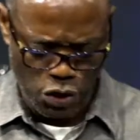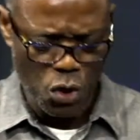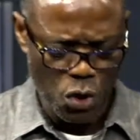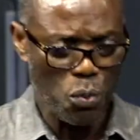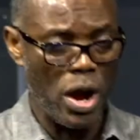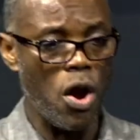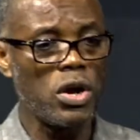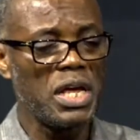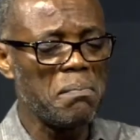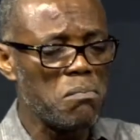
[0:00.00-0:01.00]
We're
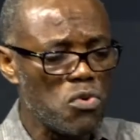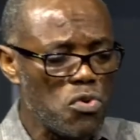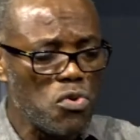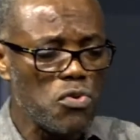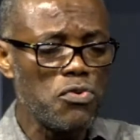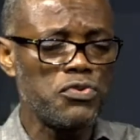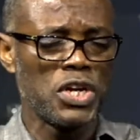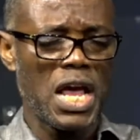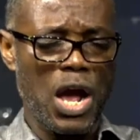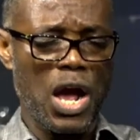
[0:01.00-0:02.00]
only moved
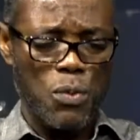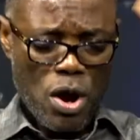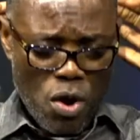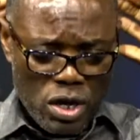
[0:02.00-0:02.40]
and we're only